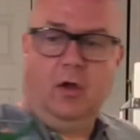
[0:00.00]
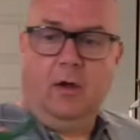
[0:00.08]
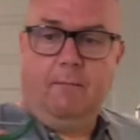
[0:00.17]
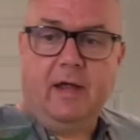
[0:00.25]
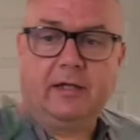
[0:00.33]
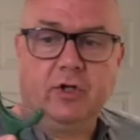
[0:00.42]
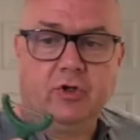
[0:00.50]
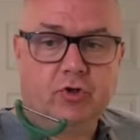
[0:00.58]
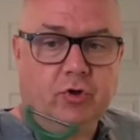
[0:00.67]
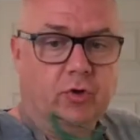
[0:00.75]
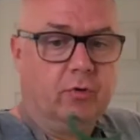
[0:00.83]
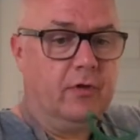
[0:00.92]
making
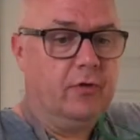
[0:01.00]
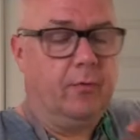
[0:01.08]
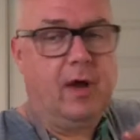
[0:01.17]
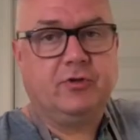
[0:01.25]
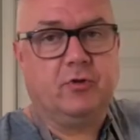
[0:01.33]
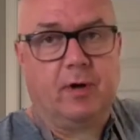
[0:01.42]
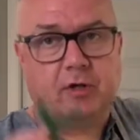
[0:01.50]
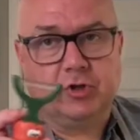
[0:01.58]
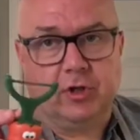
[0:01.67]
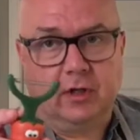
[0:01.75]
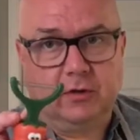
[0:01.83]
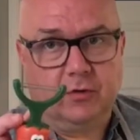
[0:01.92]
sure you're in the right
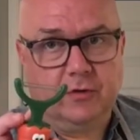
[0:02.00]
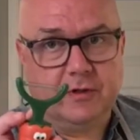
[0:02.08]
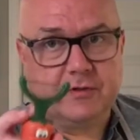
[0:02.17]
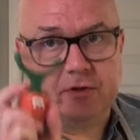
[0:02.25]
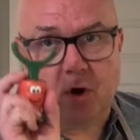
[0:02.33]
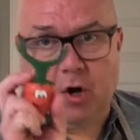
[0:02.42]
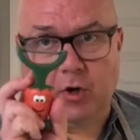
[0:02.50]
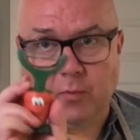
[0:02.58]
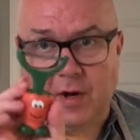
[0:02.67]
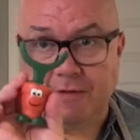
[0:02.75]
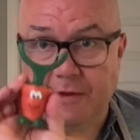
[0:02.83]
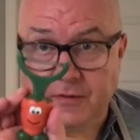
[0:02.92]
direction. I learned this the hard
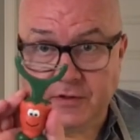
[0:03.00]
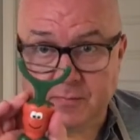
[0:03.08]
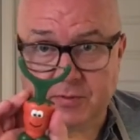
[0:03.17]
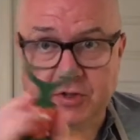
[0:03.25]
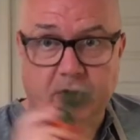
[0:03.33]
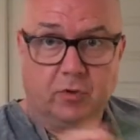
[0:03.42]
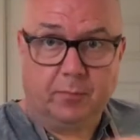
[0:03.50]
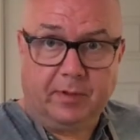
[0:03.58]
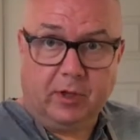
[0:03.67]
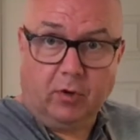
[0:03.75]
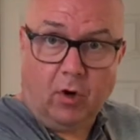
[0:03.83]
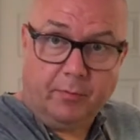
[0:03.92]
way, that this particular
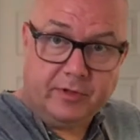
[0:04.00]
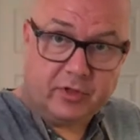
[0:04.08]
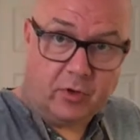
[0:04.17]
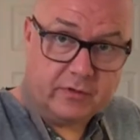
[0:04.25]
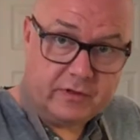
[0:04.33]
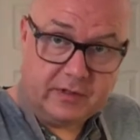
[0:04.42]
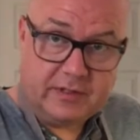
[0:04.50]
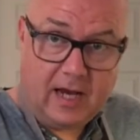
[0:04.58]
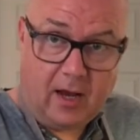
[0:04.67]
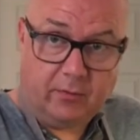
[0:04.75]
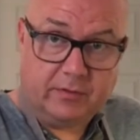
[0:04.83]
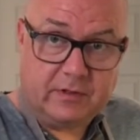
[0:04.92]
peeler always goes
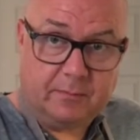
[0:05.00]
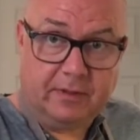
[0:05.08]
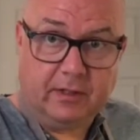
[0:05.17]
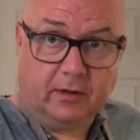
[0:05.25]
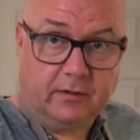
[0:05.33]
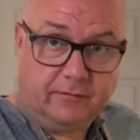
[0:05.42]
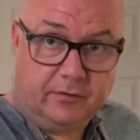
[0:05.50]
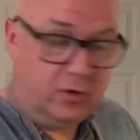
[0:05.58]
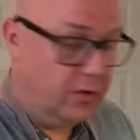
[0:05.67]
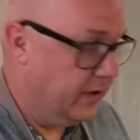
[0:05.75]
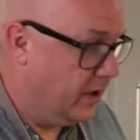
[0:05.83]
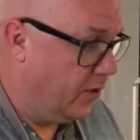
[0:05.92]
down to peel. If you
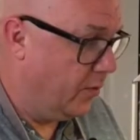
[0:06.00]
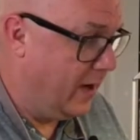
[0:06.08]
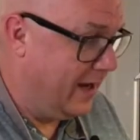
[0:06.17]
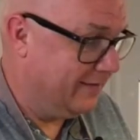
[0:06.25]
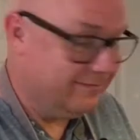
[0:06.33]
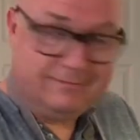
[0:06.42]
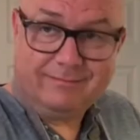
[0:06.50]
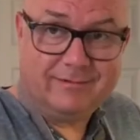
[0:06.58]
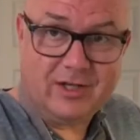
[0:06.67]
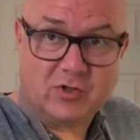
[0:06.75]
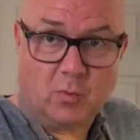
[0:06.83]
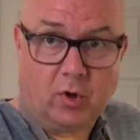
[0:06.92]
go the other way, it
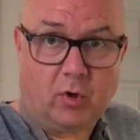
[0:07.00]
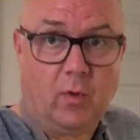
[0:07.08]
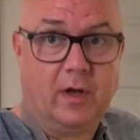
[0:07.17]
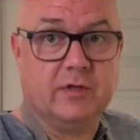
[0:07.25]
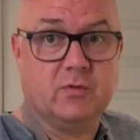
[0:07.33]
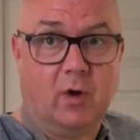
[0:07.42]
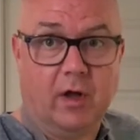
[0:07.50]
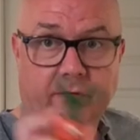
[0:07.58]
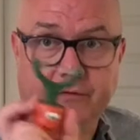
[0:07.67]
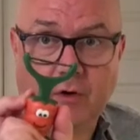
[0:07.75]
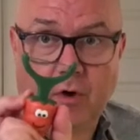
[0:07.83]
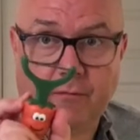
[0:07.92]
doesn't work quite as well.
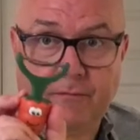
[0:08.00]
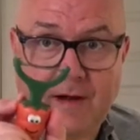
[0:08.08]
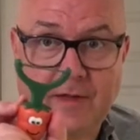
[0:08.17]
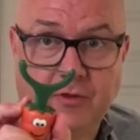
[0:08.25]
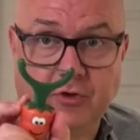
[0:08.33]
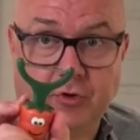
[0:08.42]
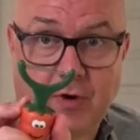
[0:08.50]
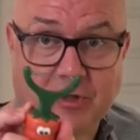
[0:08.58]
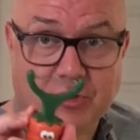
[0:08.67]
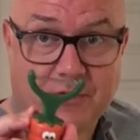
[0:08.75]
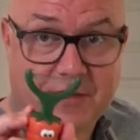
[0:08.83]
So find the direction